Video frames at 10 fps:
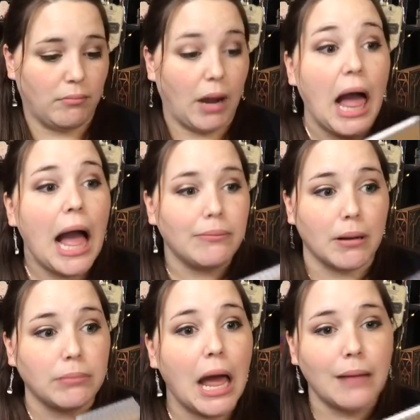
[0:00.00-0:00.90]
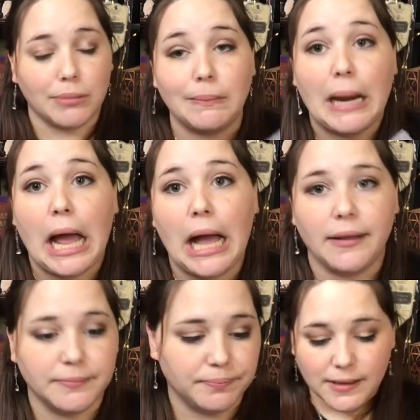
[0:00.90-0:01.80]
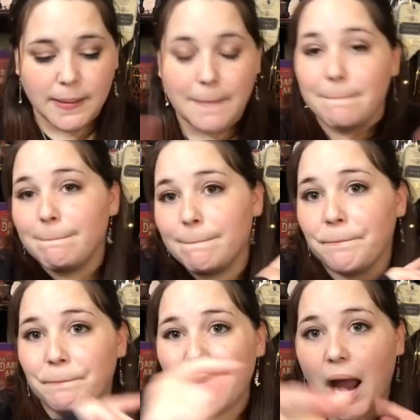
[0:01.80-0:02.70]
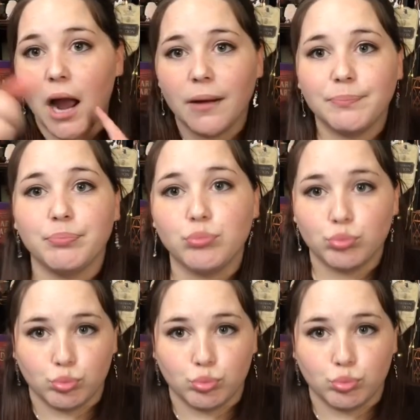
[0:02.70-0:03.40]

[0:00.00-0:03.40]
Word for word: Blah, blah, blah, blah, blah.